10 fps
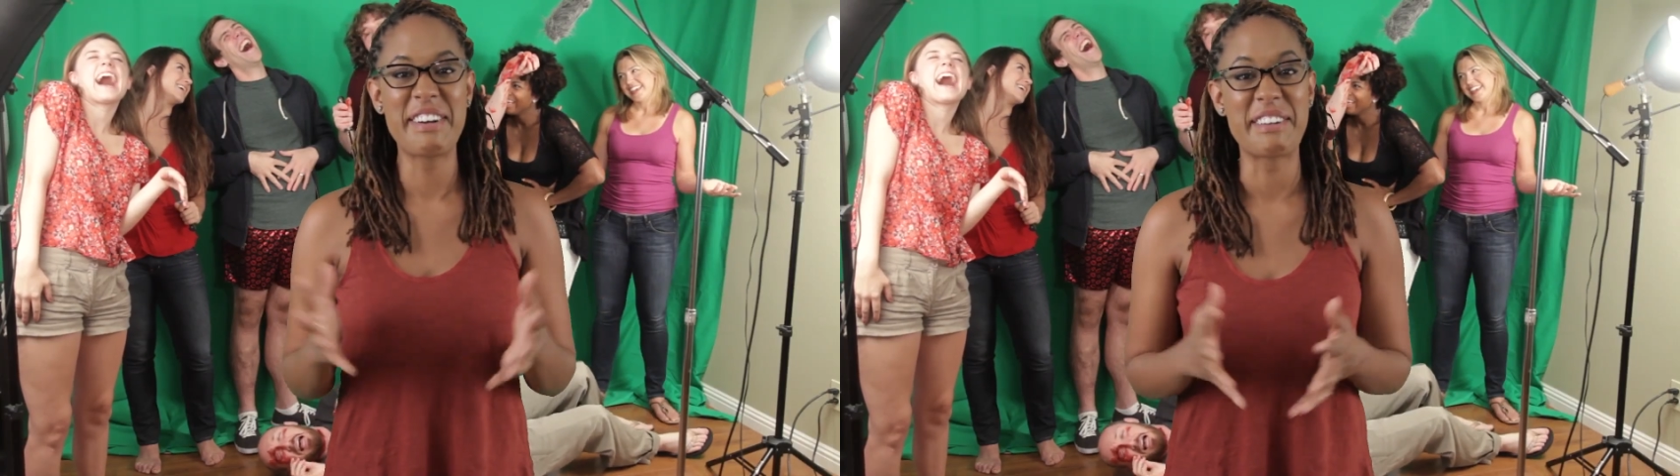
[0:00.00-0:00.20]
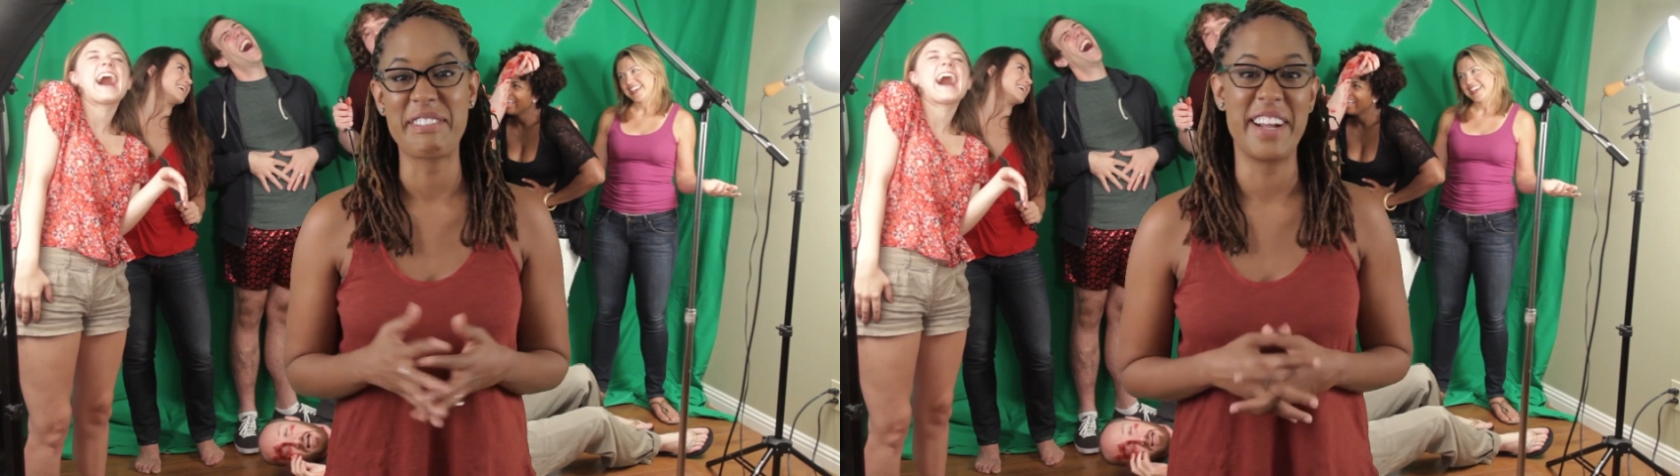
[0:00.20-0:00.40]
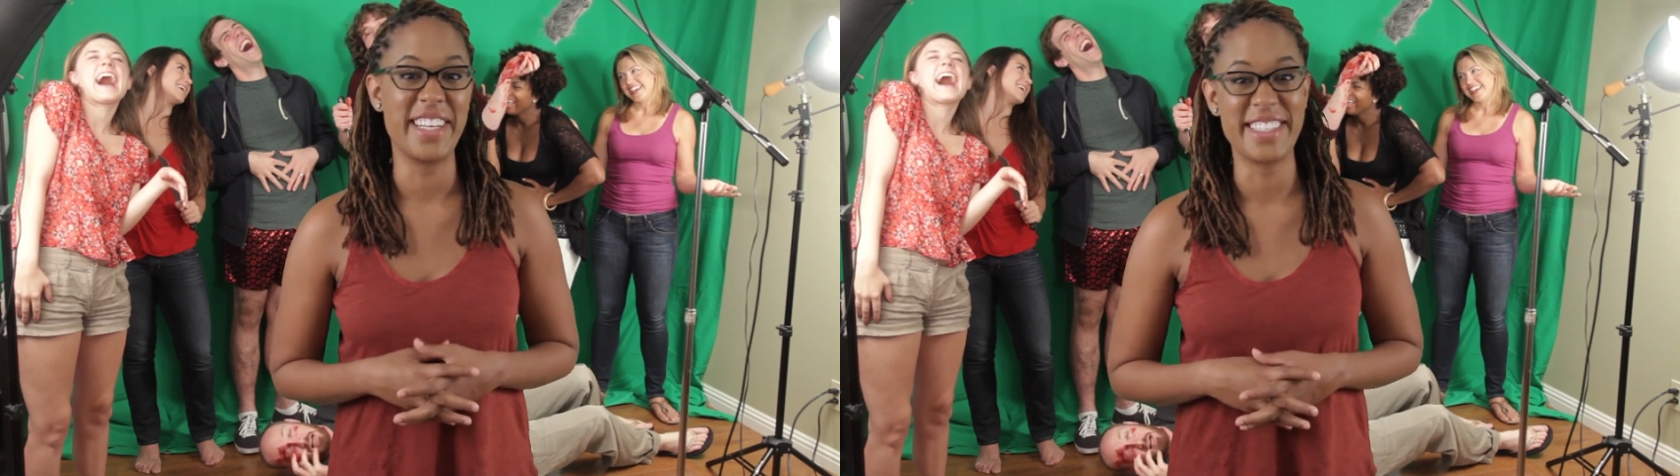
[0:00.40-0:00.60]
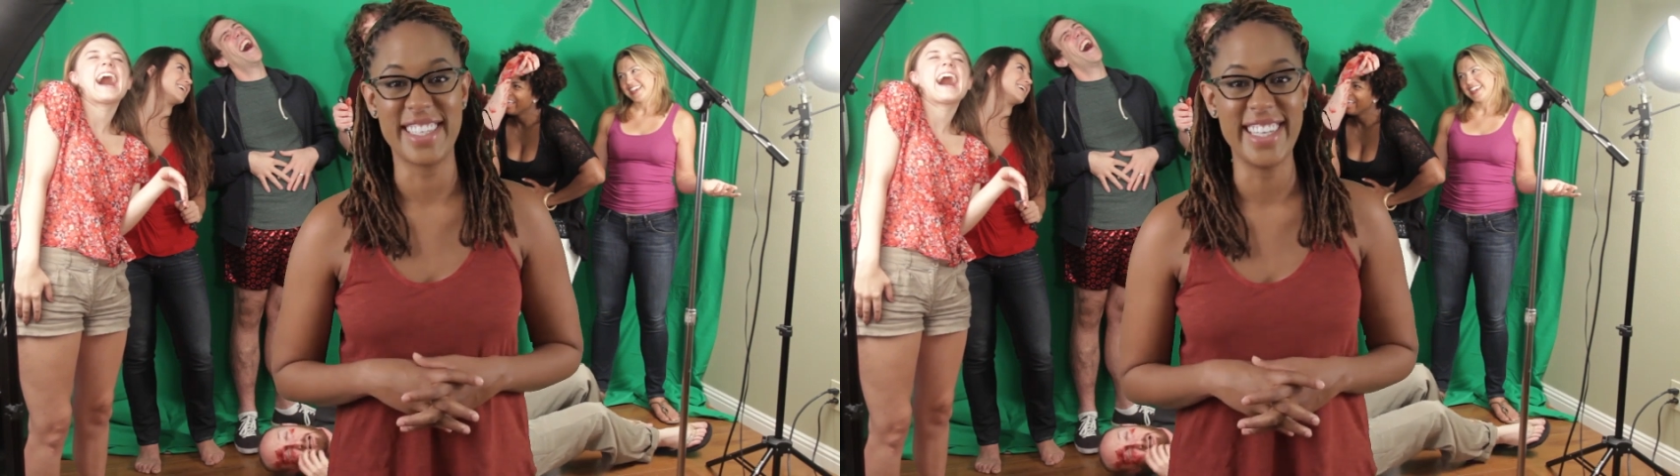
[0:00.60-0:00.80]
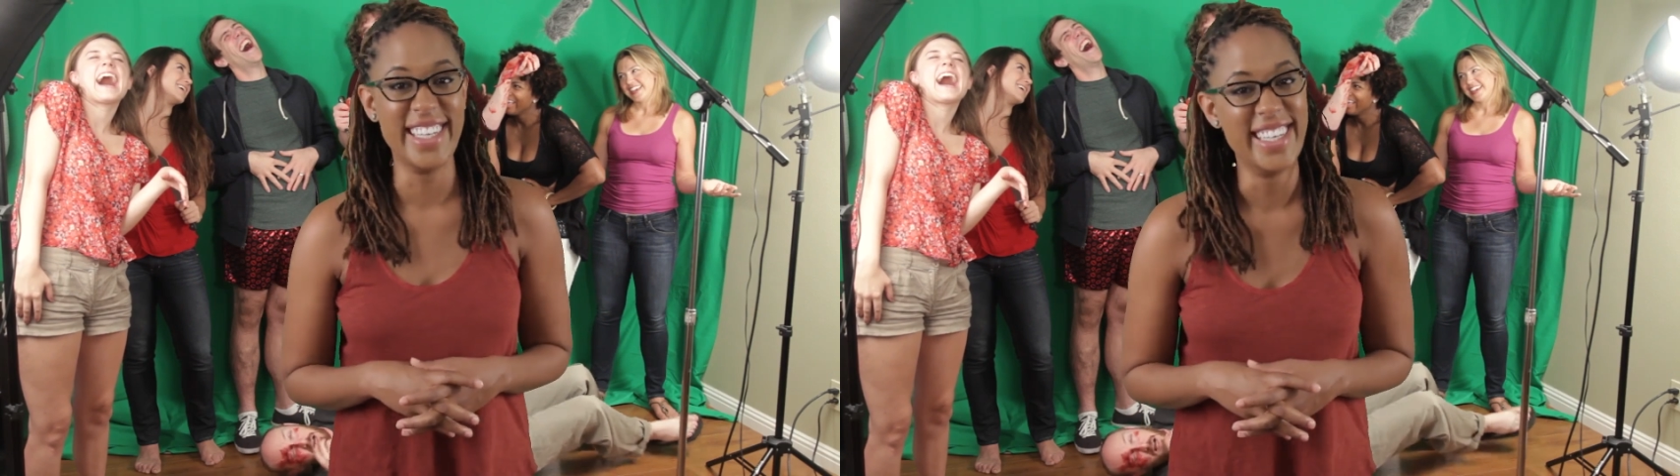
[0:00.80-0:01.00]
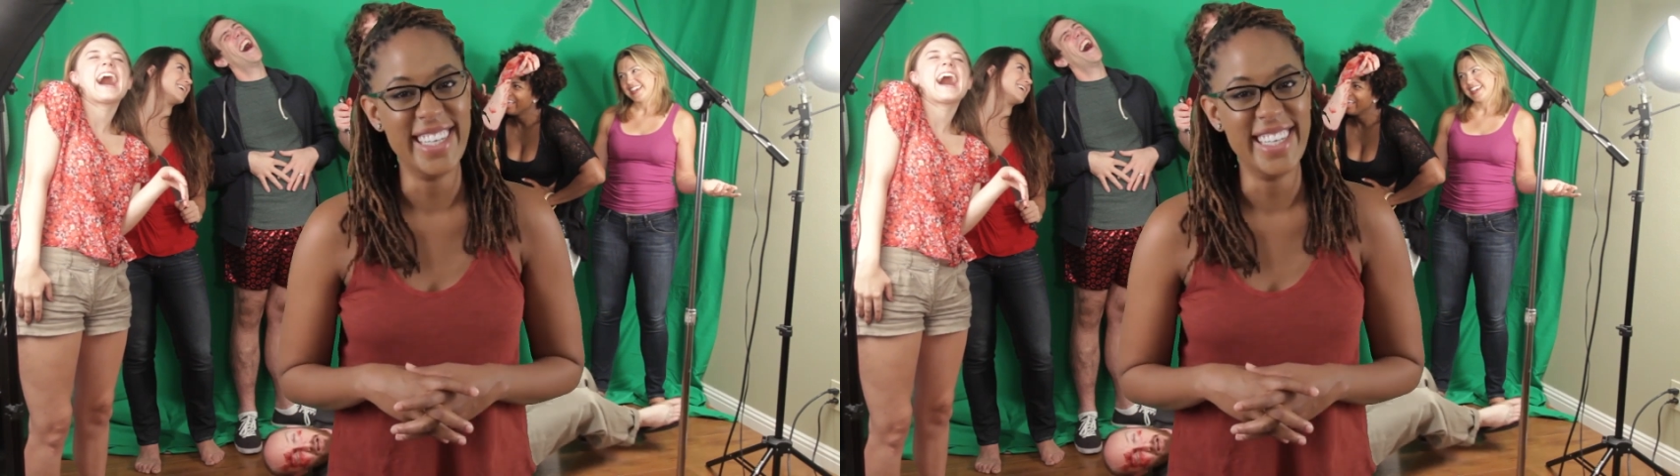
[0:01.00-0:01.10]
Crazy.